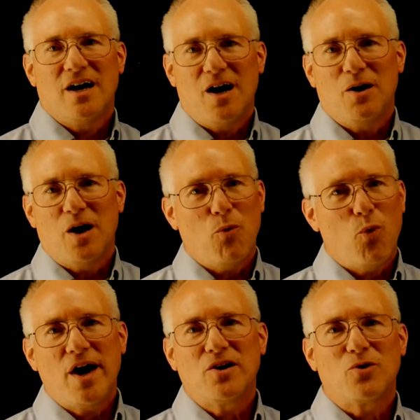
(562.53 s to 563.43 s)
a
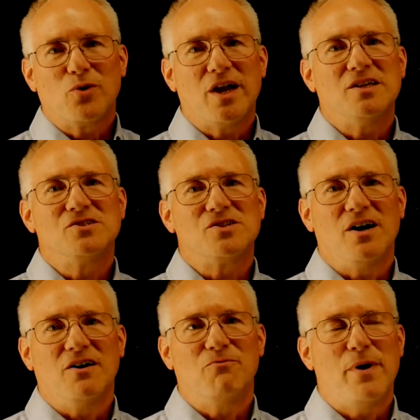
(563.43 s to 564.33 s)
wider range
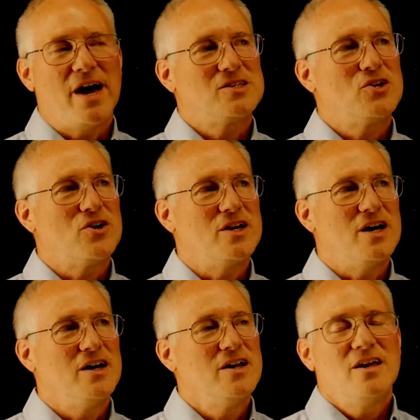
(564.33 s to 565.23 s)
of bacteria